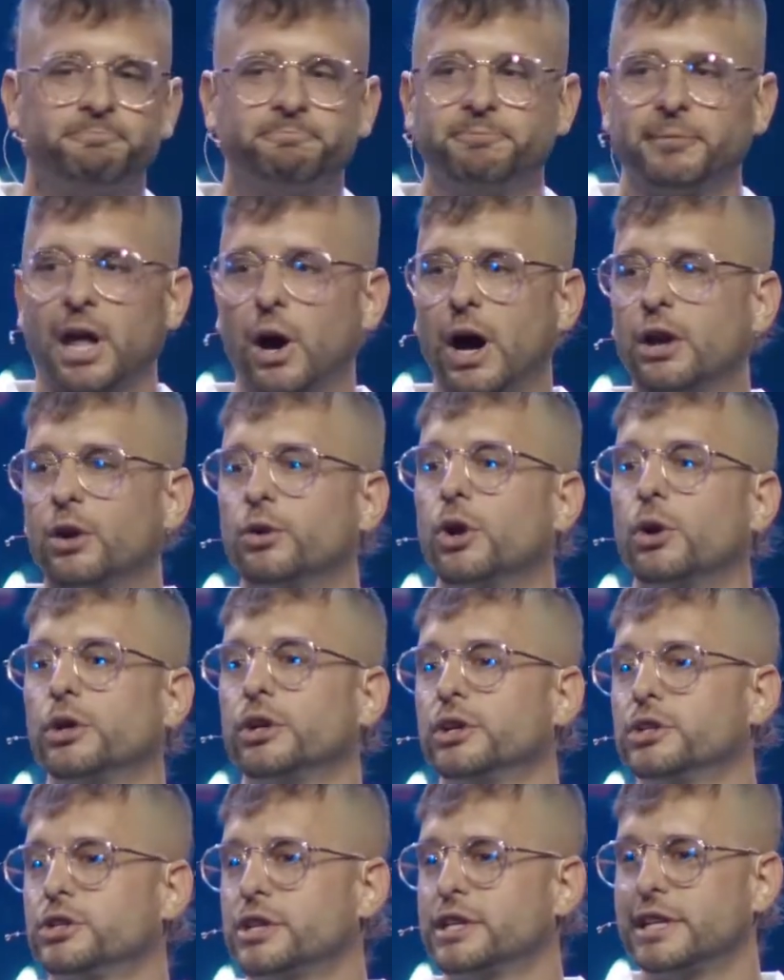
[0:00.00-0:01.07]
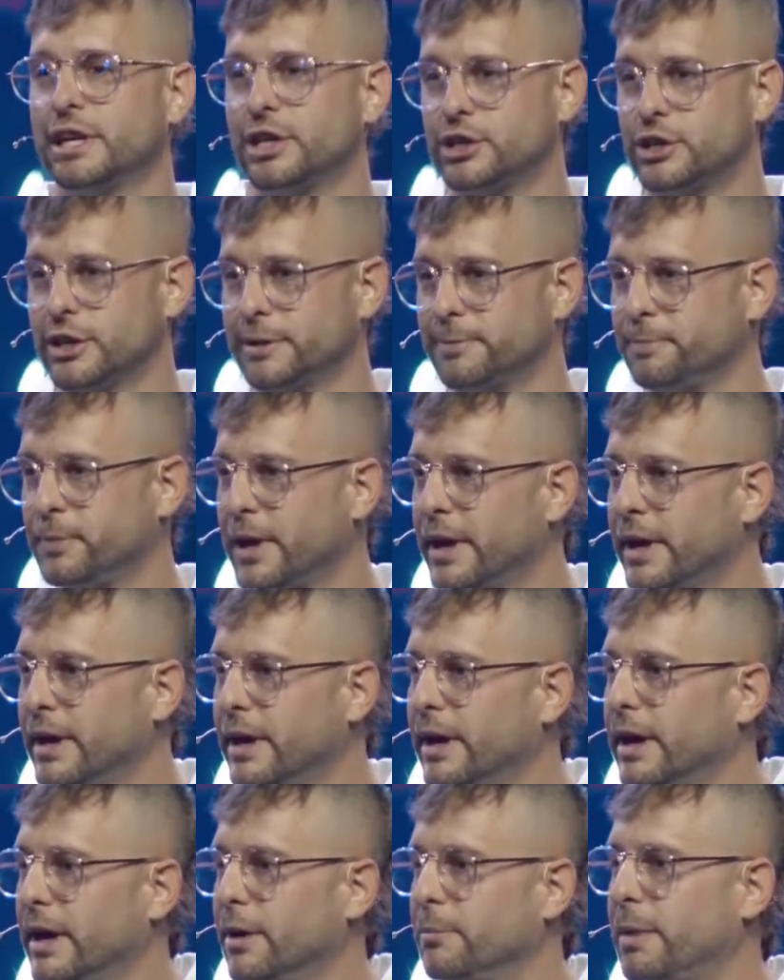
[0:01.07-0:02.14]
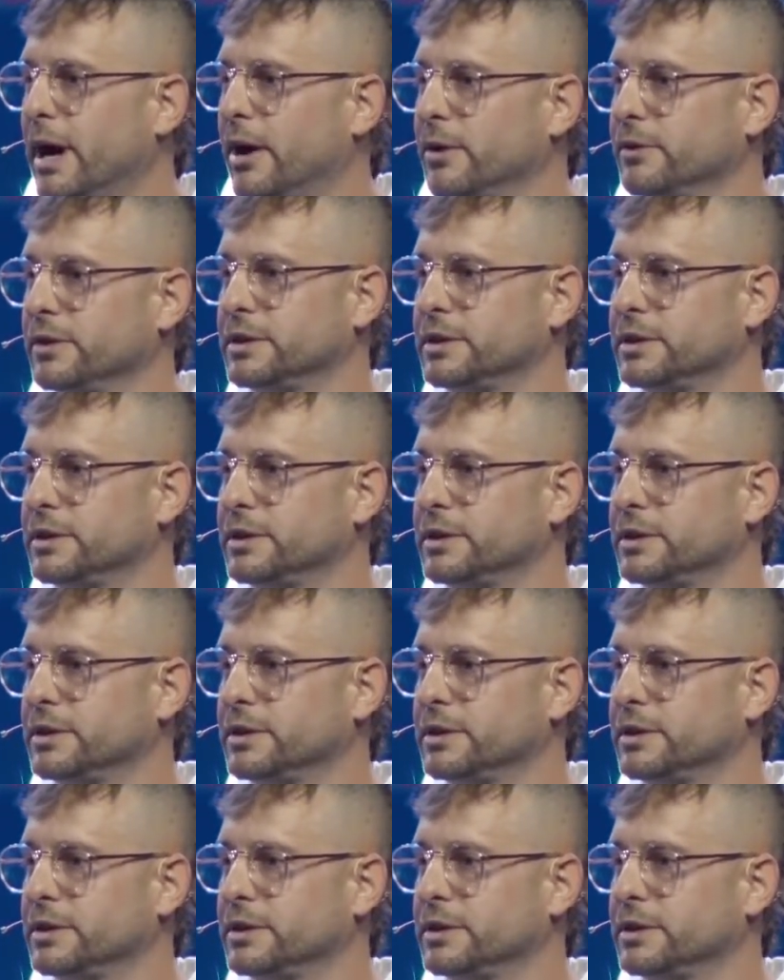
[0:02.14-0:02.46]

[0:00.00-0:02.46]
Now, I don't know your tradition about